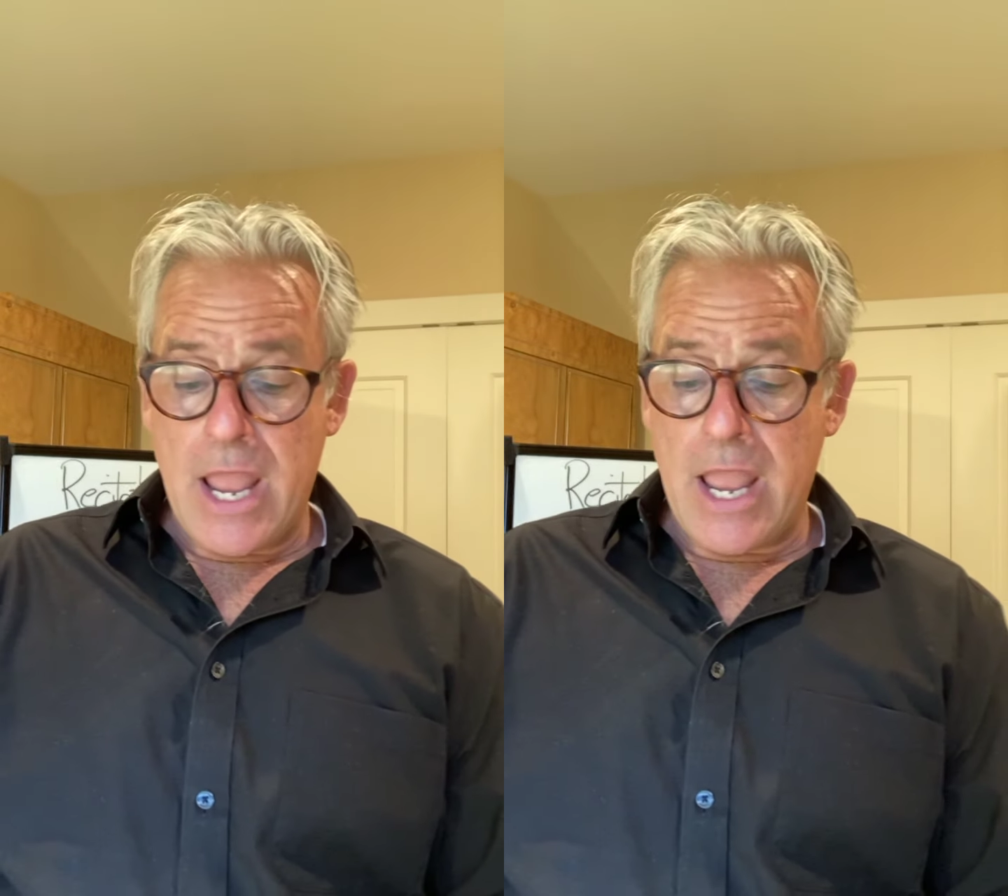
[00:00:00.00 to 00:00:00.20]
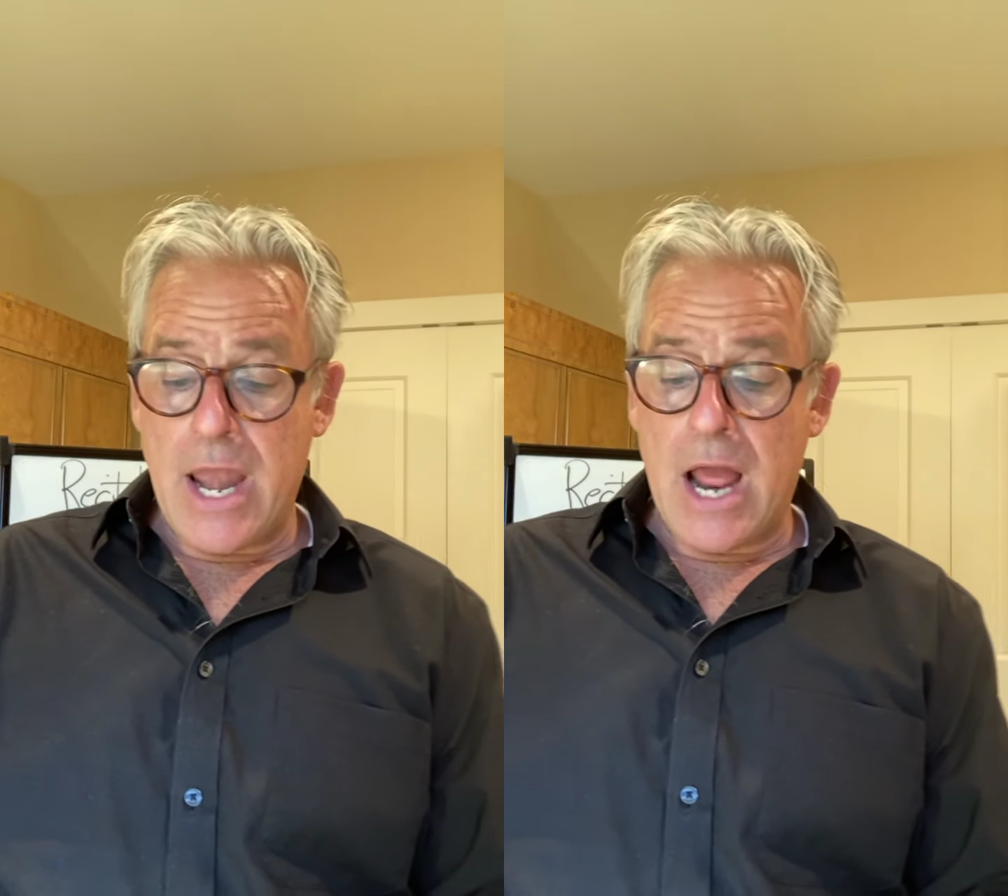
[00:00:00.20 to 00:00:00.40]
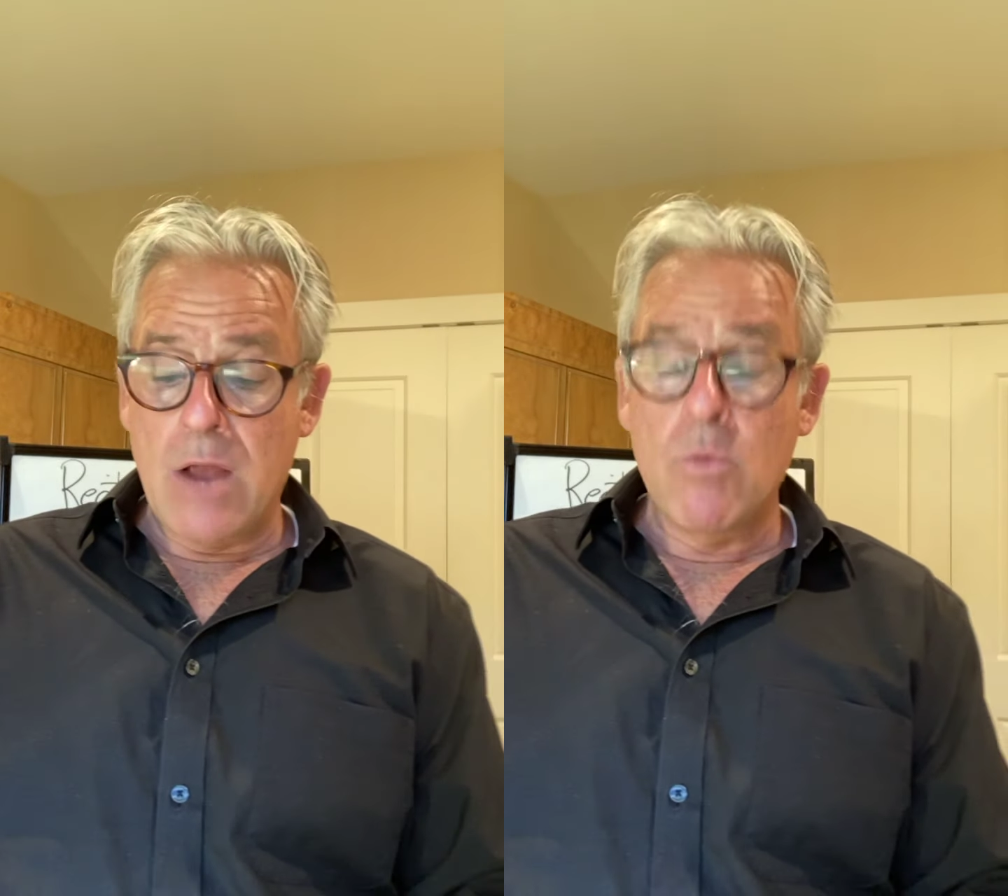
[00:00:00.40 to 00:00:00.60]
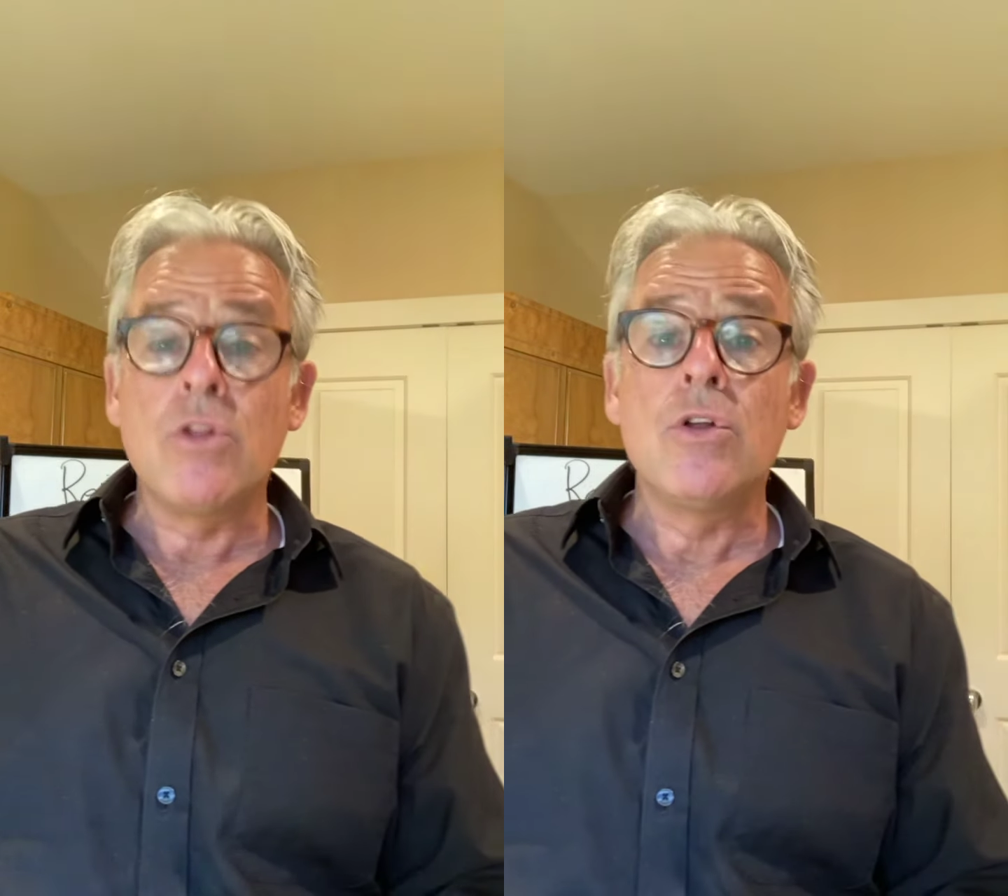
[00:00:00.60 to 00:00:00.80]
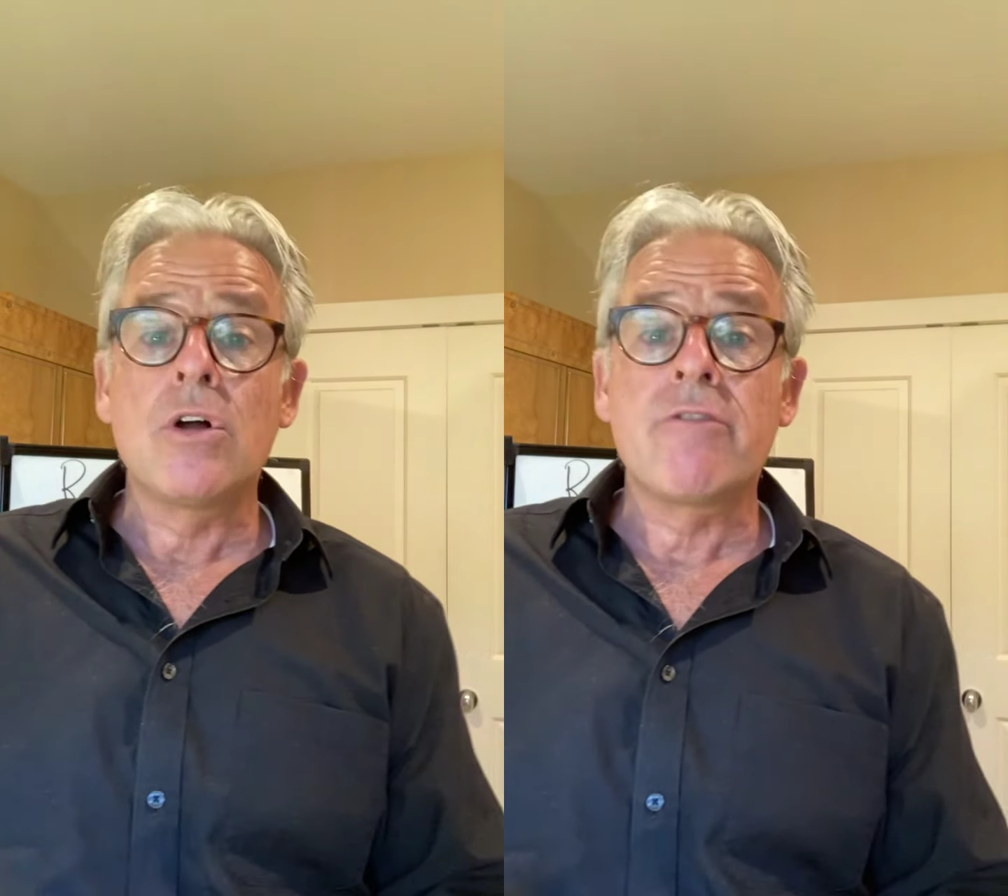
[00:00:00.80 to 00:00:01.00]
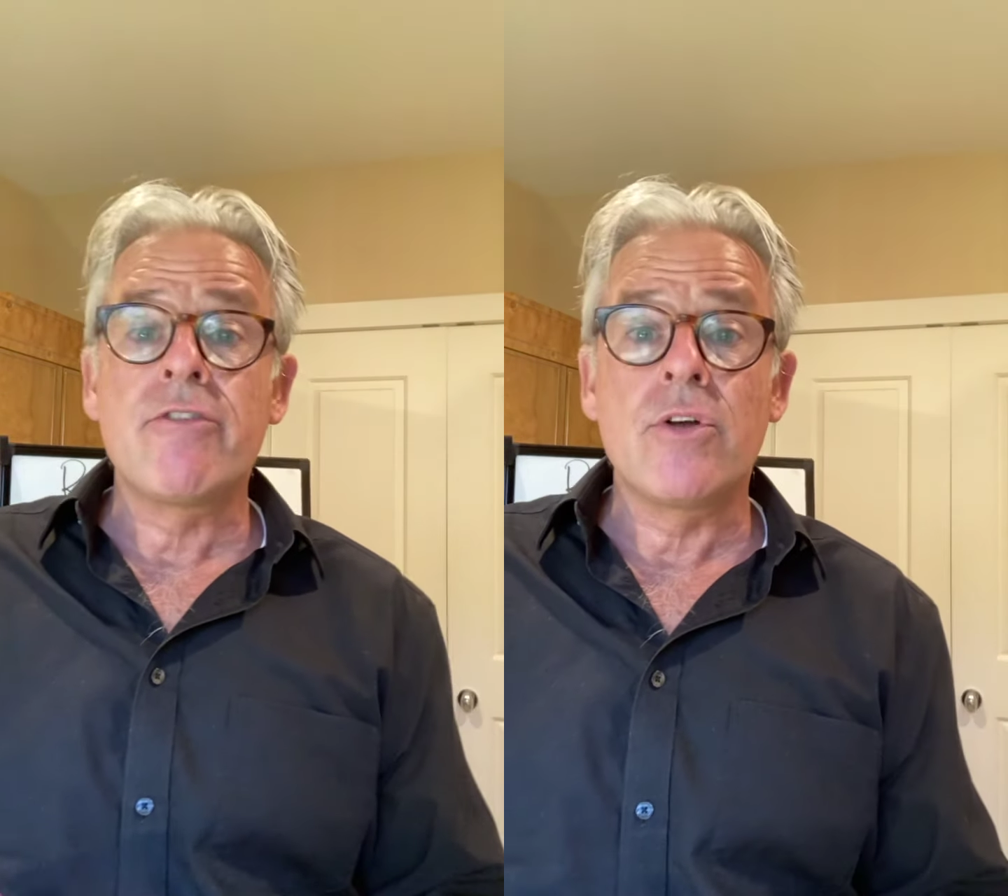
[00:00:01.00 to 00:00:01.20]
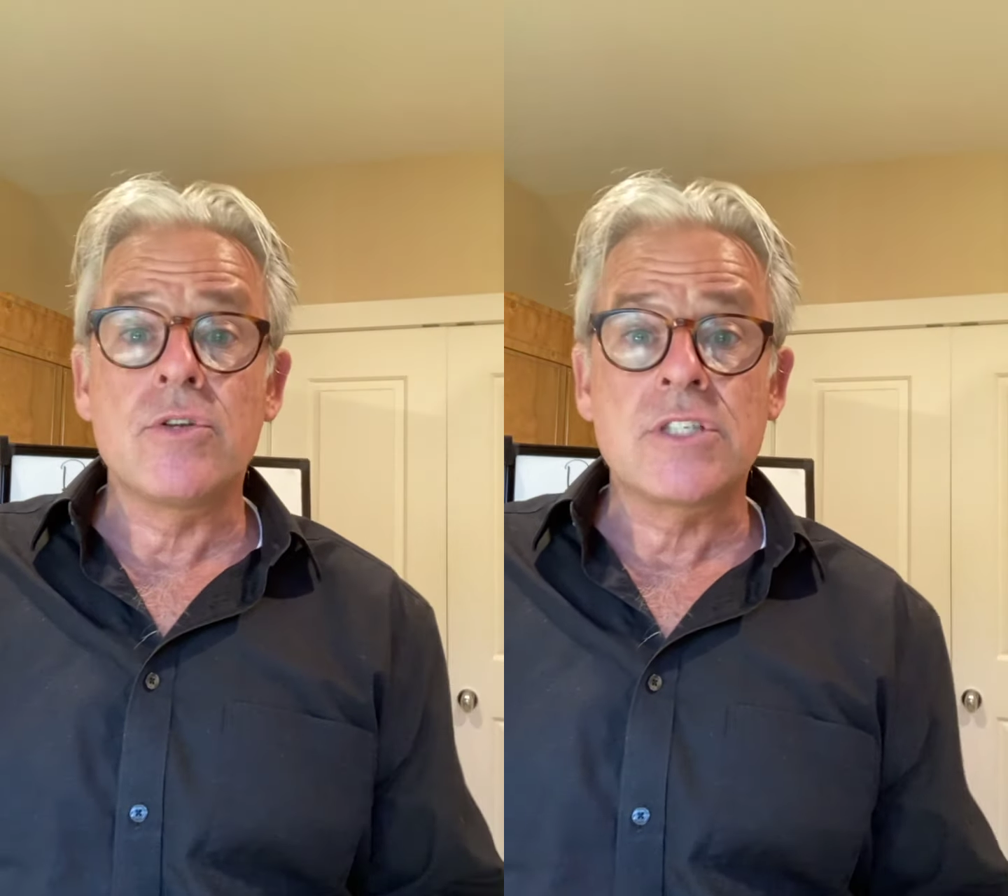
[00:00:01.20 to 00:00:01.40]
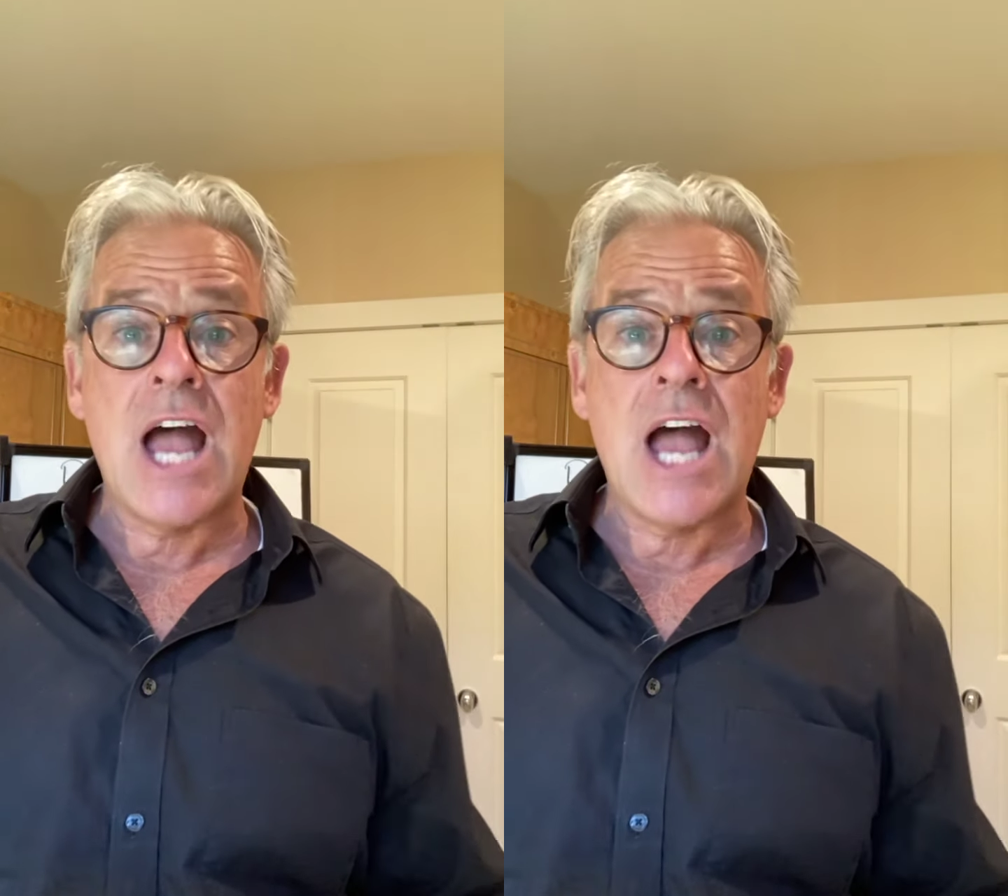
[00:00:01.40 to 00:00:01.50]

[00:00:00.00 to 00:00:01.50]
and I will look for those